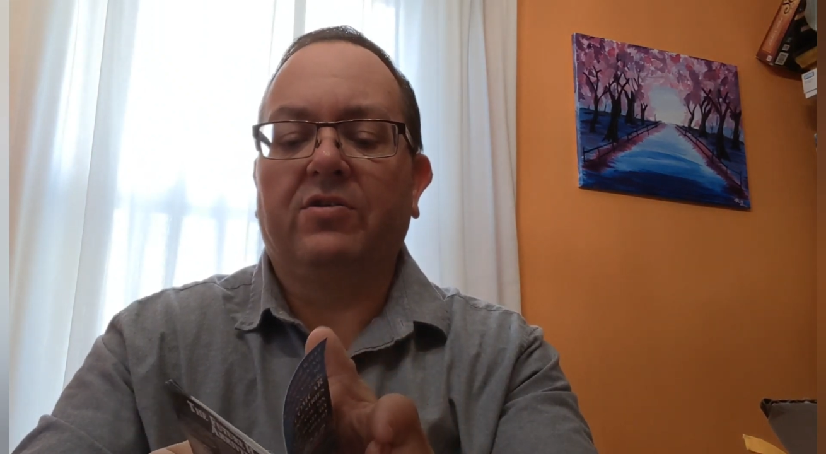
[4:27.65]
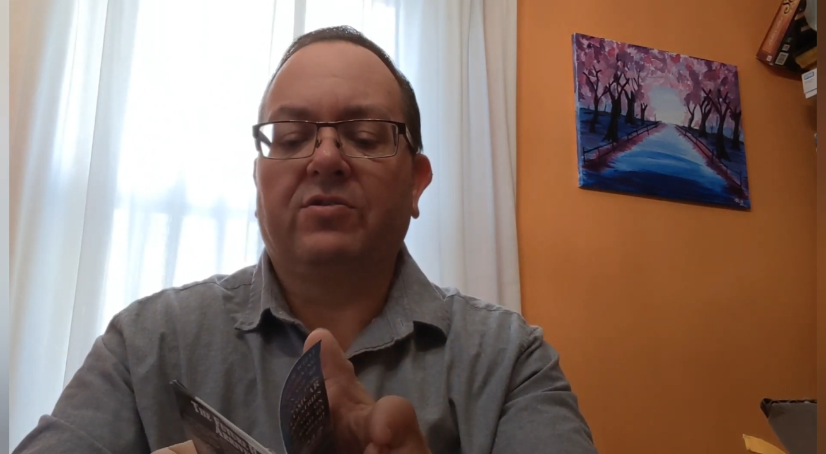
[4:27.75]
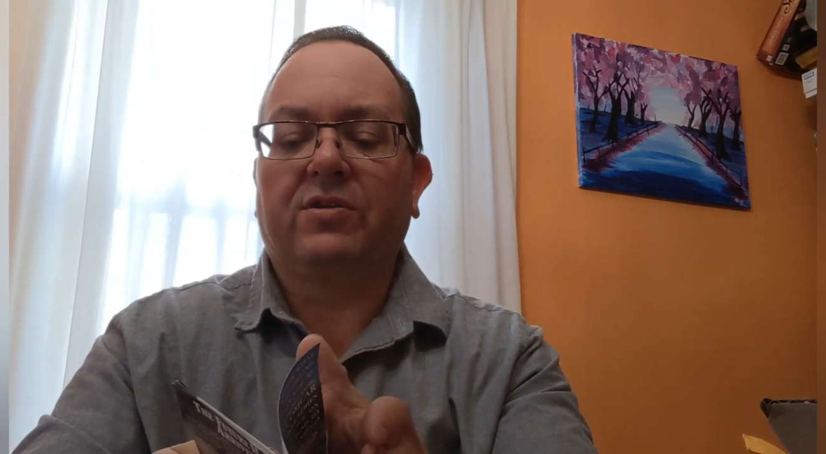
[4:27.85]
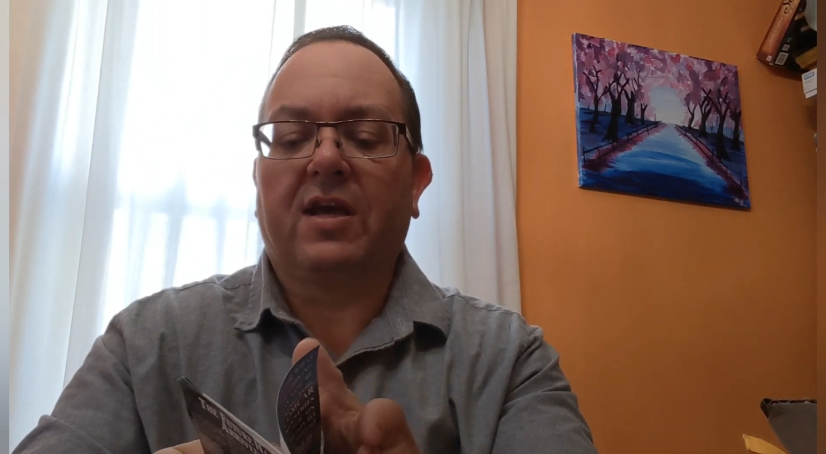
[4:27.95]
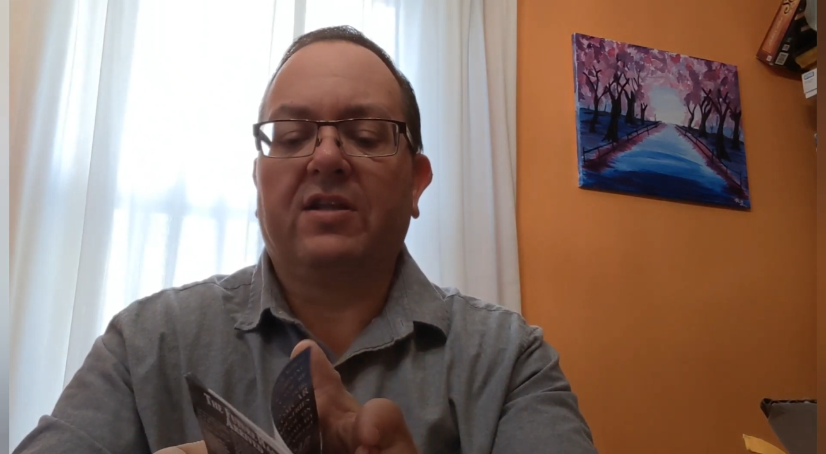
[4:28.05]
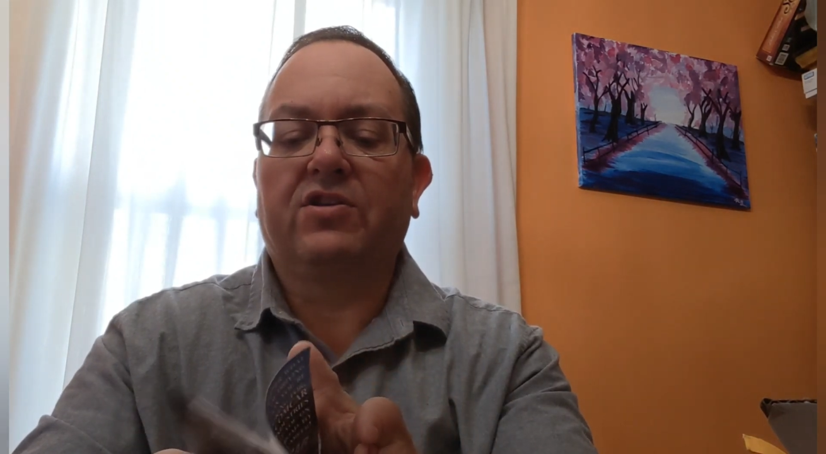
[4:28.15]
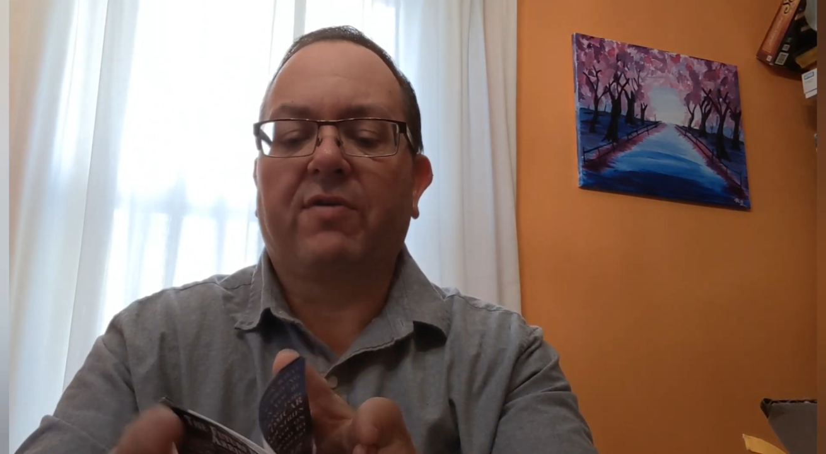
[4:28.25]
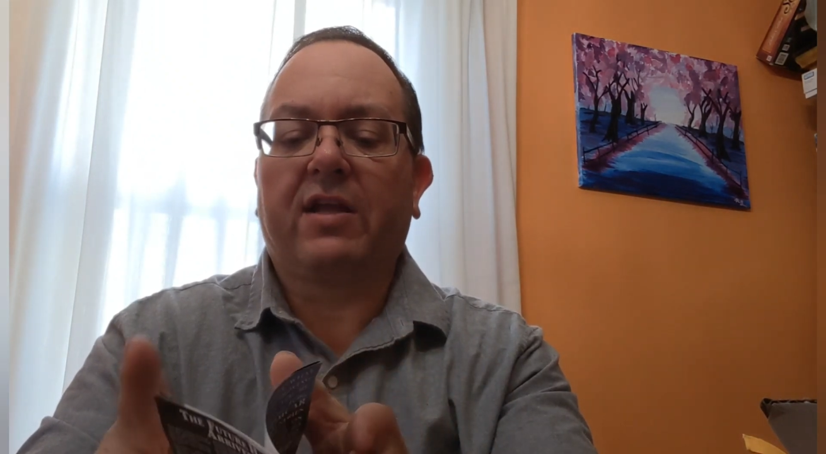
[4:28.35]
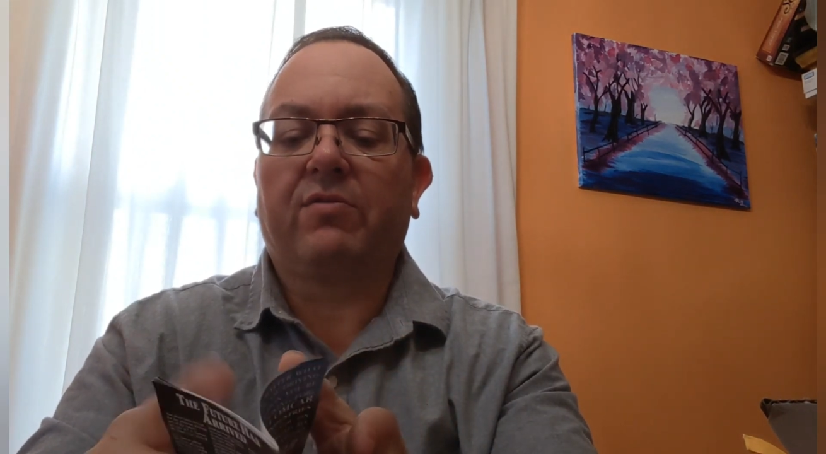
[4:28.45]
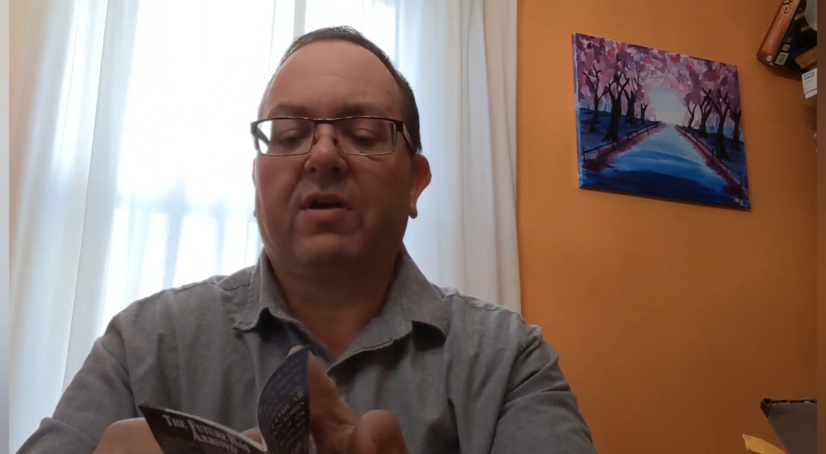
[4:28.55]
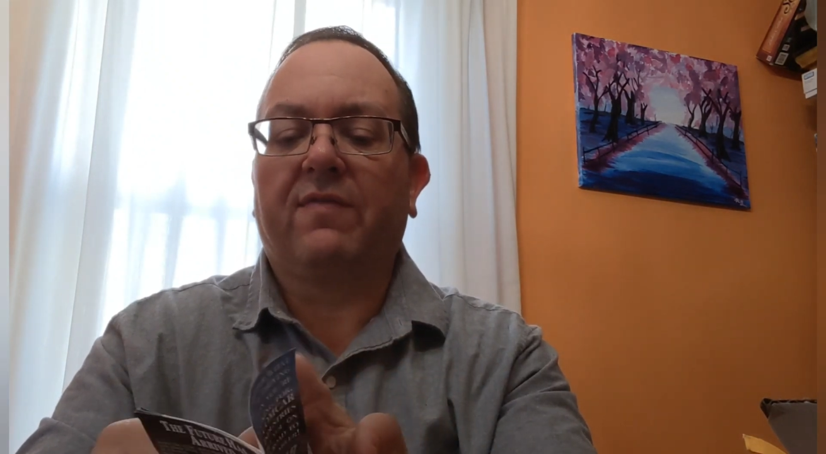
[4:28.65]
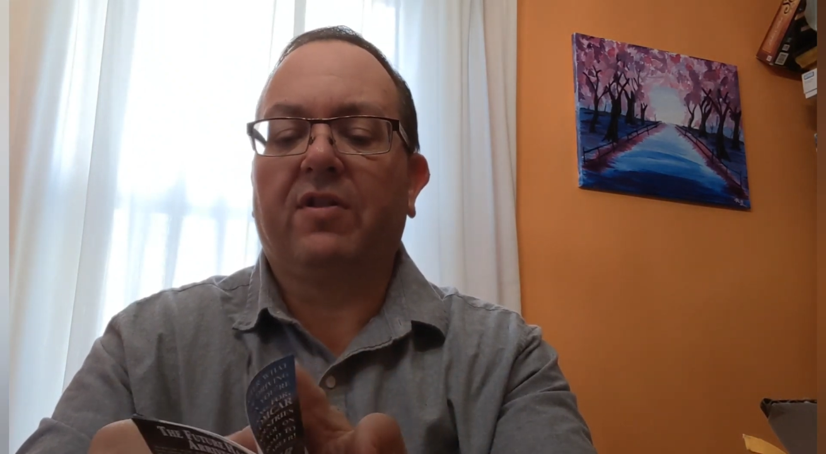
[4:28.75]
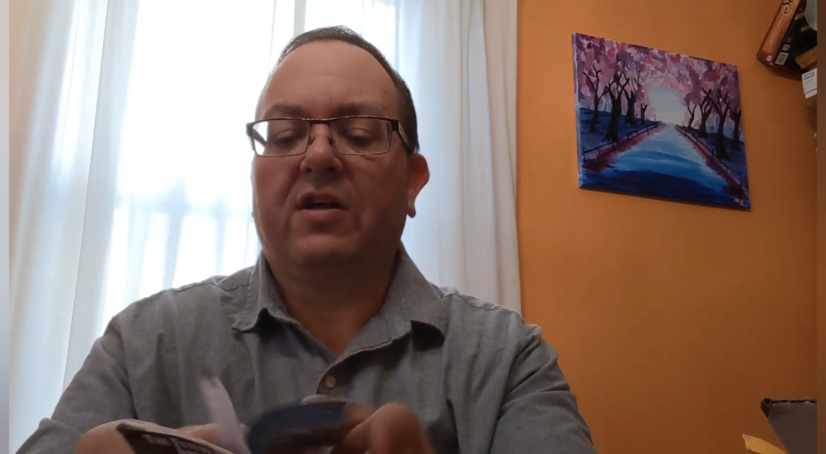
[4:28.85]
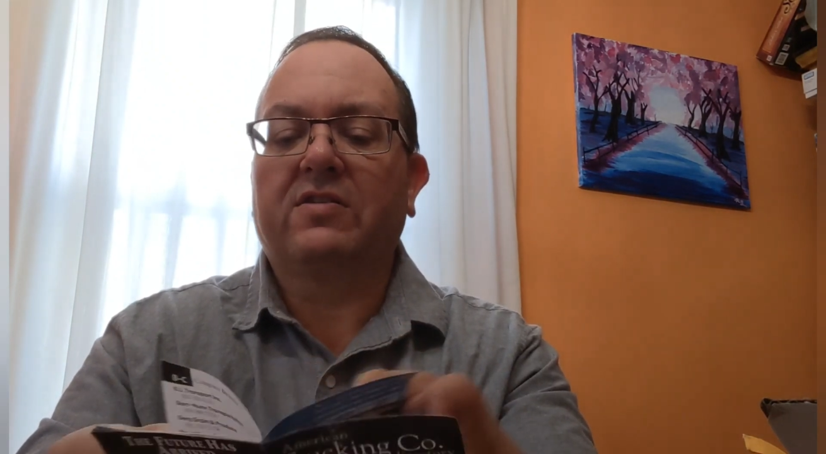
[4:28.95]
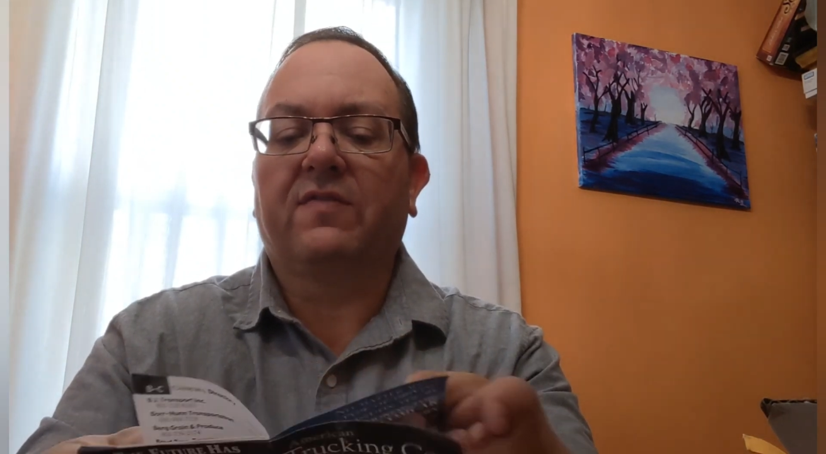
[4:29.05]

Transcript: so it's got a directory of lots